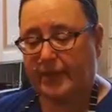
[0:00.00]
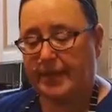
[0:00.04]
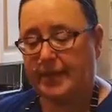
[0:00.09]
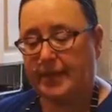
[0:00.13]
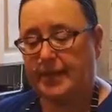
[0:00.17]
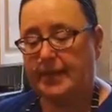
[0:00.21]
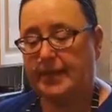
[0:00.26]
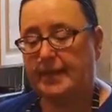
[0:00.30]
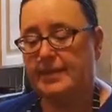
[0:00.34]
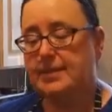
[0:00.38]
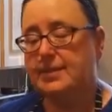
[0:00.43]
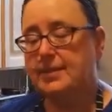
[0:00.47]
in
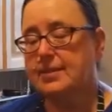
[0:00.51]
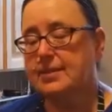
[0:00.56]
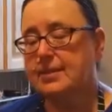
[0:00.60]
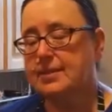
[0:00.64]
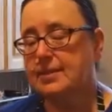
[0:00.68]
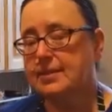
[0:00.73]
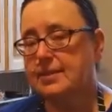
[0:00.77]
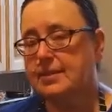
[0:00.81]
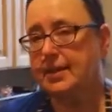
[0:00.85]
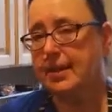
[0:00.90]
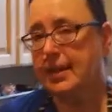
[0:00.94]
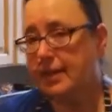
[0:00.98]
a
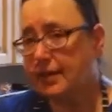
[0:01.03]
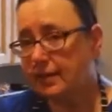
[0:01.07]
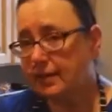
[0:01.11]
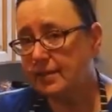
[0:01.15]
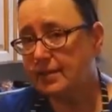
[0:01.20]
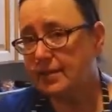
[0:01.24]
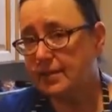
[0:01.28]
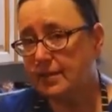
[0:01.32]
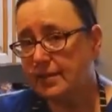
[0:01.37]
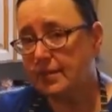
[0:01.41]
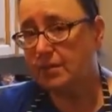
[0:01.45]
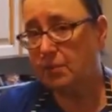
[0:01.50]

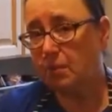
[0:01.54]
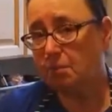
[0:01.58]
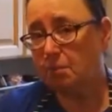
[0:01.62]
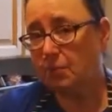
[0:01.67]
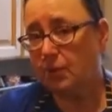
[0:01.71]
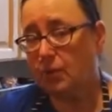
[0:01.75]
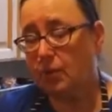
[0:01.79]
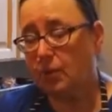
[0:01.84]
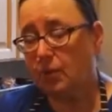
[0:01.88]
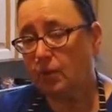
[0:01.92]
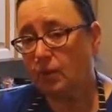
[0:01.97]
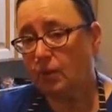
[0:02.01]
stainless steel
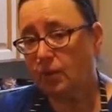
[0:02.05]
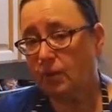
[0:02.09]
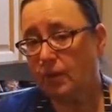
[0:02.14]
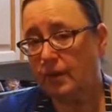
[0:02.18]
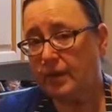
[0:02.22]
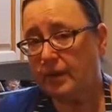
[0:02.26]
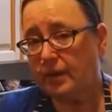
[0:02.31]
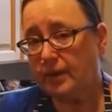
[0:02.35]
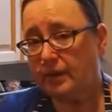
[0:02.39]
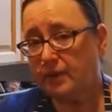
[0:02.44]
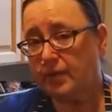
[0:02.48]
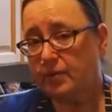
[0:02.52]
bowl,
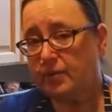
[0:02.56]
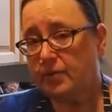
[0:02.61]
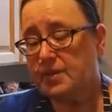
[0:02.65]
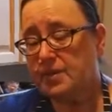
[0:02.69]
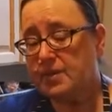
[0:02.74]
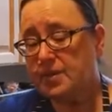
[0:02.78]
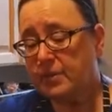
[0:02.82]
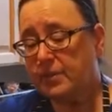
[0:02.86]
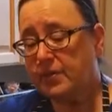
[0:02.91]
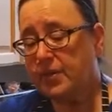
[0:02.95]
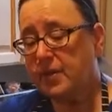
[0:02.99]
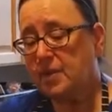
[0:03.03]
there is
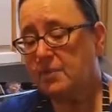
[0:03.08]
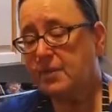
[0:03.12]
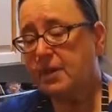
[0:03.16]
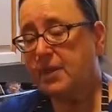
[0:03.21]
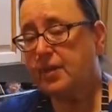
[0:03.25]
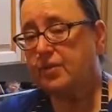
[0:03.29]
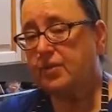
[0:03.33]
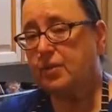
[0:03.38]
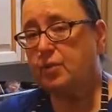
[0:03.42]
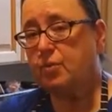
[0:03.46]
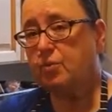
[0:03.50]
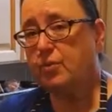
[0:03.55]
something
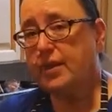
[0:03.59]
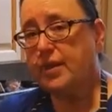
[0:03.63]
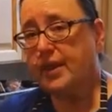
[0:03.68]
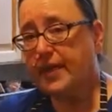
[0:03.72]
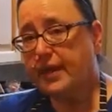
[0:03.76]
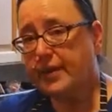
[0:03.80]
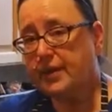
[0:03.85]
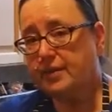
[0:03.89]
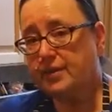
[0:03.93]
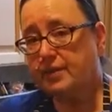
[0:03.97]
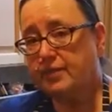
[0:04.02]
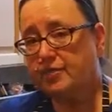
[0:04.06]
about the
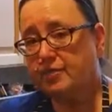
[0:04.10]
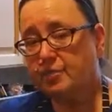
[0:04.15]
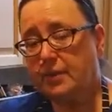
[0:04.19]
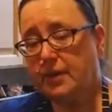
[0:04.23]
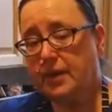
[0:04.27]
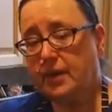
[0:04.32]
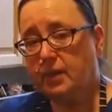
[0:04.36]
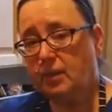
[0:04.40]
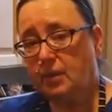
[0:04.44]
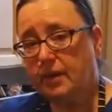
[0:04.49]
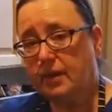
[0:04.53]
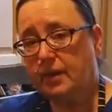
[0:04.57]
reactive
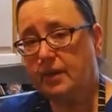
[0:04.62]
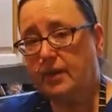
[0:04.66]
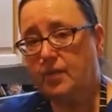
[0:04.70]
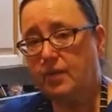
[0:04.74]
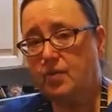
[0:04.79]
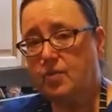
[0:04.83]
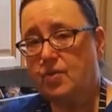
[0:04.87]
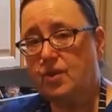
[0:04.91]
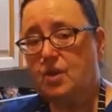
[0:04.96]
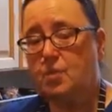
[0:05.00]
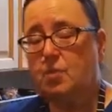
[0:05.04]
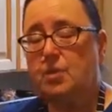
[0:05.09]
metal
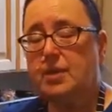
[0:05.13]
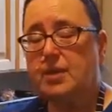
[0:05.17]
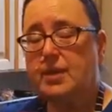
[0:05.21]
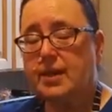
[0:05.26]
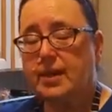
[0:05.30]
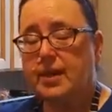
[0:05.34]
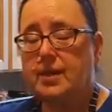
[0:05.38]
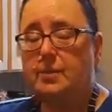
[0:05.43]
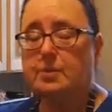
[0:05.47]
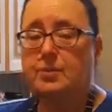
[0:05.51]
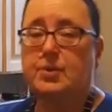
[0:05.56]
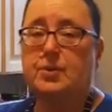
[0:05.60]
here that will
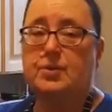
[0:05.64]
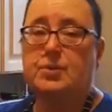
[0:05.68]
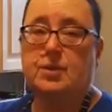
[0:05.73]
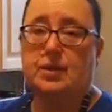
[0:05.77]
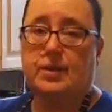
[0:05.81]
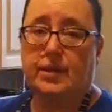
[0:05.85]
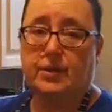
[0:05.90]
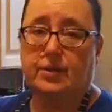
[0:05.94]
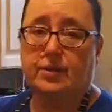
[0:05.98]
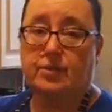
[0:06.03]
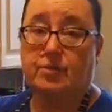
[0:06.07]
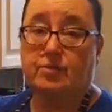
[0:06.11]
keep your
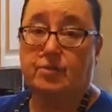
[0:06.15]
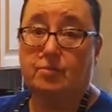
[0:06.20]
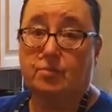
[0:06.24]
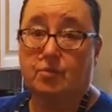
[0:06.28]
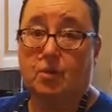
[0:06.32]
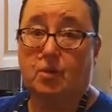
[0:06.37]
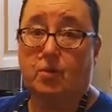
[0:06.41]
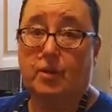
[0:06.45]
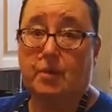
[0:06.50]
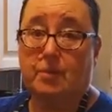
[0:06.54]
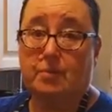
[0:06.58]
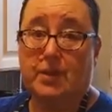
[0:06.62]
lettuce from
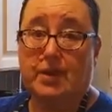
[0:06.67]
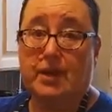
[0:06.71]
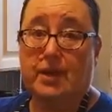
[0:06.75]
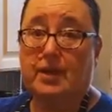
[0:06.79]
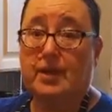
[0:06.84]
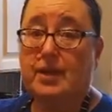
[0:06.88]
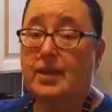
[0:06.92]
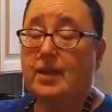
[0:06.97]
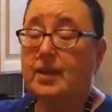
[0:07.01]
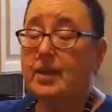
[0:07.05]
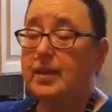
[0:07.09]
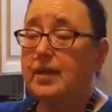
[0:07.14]
going bad.
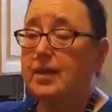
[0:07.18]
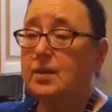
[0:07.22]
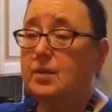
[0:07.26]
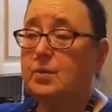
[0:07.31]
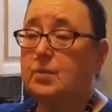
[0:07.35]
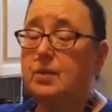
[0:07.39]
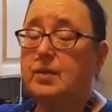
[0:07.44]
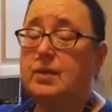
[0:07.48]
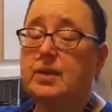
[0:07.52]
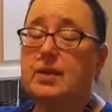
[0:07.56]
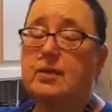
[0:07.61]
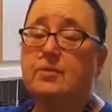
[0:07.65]
It
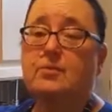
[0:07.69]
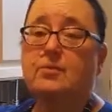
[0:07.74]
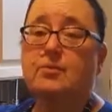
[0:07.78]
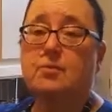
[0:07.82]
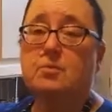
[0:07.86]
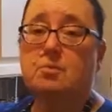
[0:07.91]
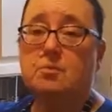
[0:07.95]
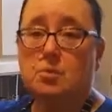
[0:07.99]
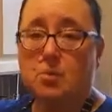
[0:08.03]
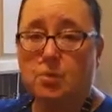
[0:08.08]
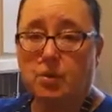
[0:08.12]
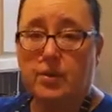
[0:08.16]
will keep for
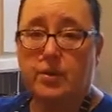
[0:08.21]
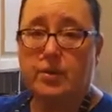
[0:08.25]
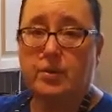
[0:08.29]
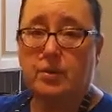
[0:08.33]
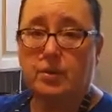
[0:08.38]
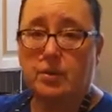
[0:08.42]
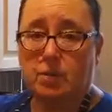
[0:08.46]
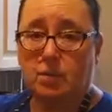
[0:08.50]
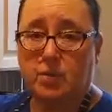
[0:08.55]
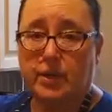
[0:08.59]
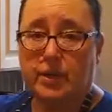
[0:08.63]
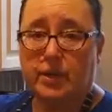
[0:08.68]
more than
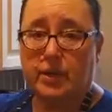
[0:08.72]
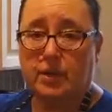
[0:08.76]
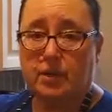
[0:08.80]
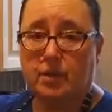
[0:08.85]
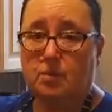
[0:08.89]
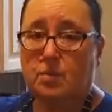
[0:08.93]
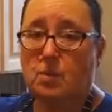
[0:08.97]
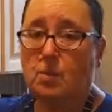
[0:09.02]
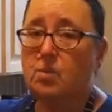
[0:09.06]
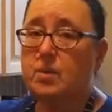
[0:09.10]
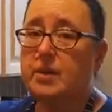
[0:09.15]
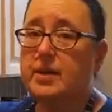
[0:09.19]
a week. It
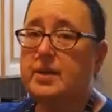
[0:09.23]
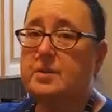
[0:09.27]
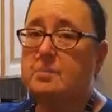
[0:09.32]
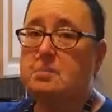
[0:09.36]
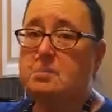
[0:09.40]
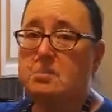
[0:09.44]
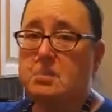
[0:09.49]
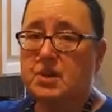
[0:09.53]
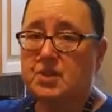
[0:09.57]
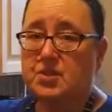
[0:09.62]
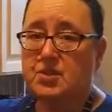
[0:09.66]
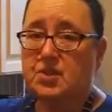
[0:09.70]
won't get
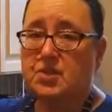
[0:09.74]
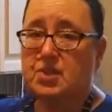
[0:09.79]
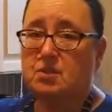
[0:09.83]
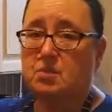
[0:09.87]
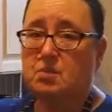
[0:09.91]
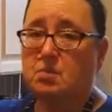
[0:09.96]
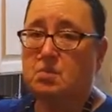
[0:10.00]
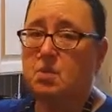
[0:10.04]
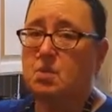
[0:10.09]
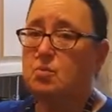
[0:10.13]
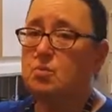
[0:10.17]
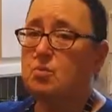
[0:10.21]
mushy, it
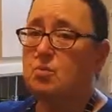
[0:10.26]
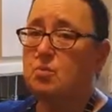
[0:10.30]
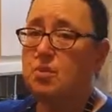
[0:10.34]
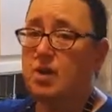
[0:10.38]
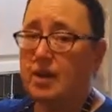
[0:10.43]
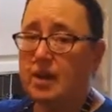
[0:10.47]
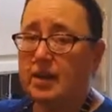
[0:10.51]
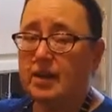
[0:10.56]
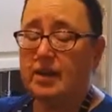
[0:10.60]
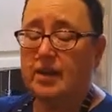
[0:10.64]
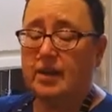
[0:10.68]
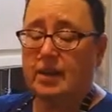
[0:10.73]
won't
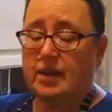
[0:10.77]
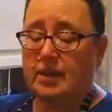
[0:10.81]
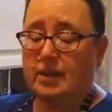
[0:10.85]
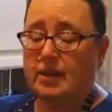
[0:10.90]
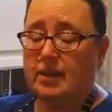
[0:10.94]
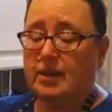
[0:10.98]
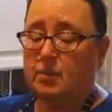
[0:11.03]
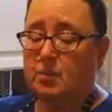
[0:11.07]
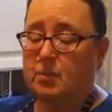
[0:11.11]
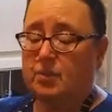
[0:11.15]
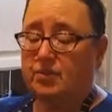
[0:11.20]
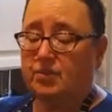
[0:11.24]
rot,
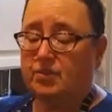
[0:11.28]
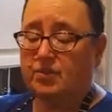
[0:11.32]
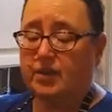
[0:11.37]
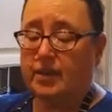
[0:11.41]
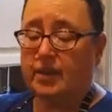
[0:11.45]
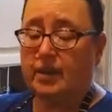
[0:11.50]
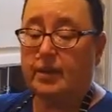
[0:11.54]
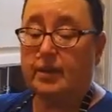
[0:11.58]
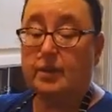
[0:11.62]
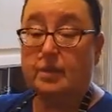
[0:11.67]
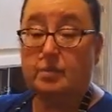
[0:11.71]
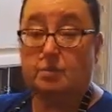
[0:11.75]
it will
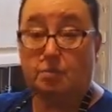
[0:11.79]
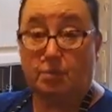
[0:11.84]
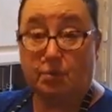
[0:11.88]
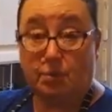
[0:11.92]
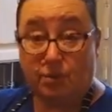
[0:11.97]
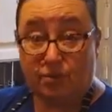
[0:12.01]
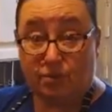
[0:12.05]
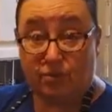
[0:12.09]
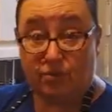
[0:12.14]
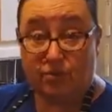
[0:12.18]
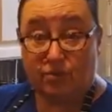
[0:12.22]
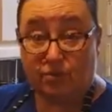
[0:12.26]
stay
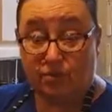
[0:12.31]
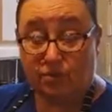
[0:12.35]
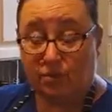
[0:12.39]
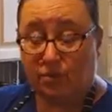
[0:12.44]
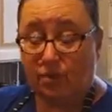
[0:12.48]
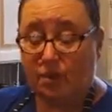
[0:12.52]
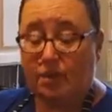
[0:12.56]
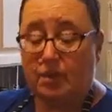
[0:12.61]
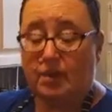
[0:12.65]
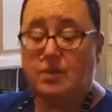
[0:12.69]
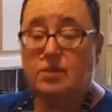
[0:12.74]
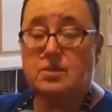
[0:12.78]
beautiful.
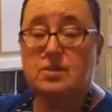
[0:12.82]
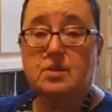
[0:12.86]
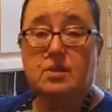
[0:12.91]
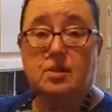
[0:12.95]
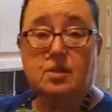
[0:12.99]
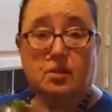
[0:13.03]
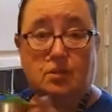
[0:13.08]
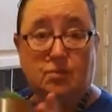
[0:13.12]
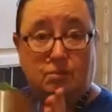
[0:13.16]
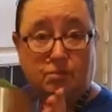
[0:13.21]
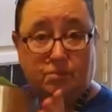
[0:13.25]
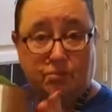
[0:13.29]

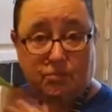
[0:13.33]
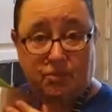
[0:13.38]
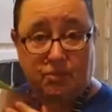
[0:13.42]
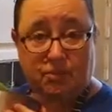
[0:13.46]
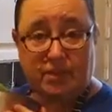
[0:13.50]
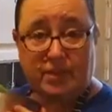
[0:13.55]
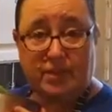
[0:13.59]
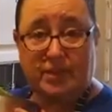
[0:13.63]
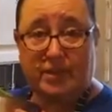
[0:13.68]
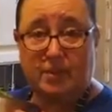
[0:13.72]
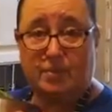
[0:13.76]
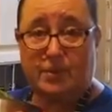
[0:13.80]
So just
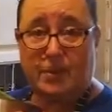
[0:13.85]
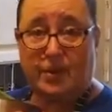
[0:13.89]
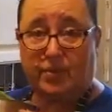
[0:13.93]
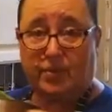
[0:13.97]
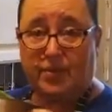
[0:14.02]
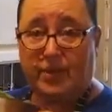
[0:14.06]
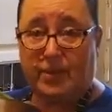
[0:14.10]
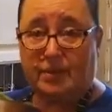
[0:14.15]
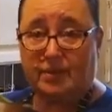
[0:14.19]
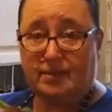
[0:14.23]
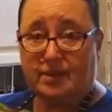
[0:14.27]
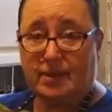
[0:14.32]
think about
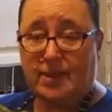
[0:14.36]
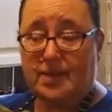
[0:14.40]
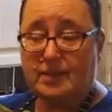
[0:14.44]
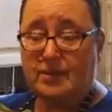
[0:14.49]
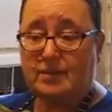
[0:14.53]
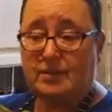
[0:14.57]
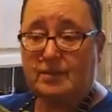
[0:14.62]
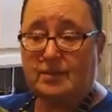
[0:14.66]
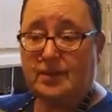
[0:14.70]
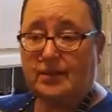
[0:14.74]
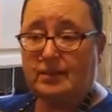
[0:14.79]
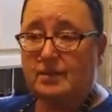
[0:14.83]
that.
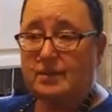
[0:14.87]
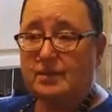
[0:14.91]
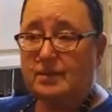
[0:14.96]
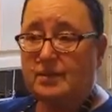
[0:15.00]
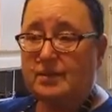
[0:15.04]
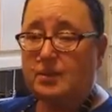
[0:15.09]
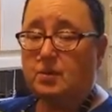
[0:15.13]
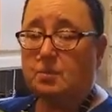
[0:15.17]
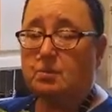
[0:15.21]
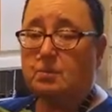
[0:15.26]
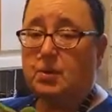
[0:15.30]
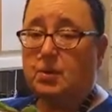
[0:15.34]
Any stainless
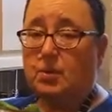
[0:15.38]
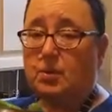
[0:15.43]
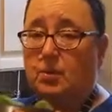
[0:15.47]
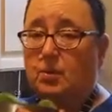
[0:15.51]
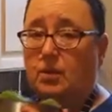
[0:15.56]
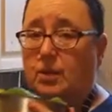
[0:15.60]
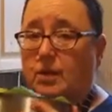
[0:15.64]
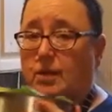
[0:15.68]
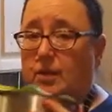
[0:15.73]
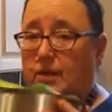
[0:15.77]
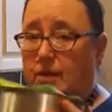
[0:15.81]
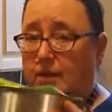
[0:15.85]
steel bowl,